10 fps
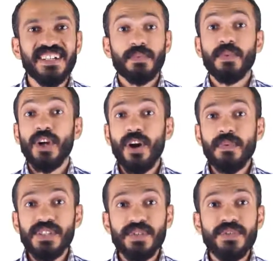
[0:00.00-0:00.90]
We
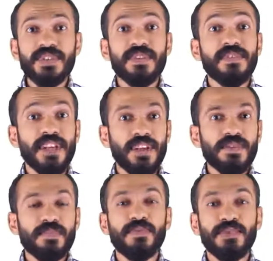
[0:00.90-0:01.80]
always use the
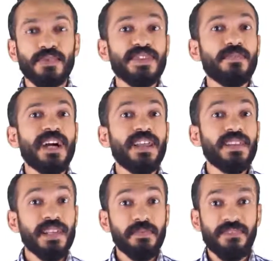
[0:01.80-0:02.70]
videos produced by
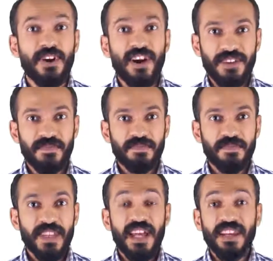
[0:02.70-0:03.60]
Leapfrog,
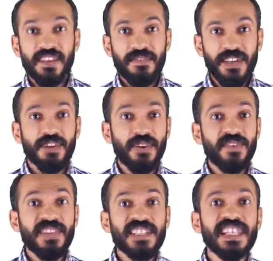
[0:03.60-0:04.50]
and in the video
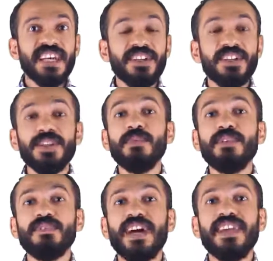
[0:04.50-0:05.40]
of this letter, you
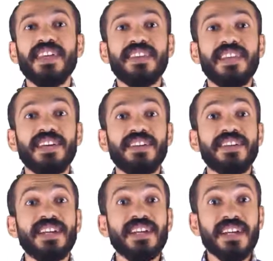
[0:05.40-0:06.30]
will find that the
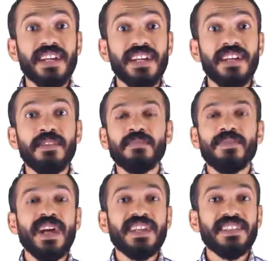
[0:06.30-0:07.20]
letter k
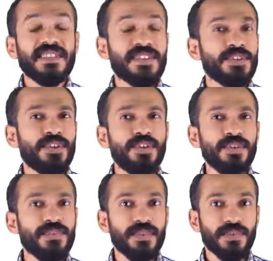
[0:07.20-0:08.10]
practices
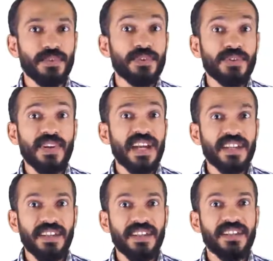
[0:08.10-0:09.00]
Kung Fu or
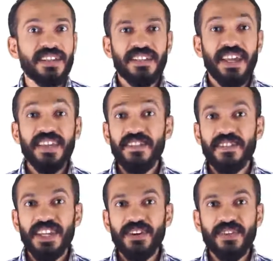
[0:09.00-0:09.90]
karate. In the
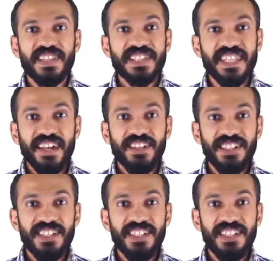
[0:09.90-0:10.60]
video of this letter,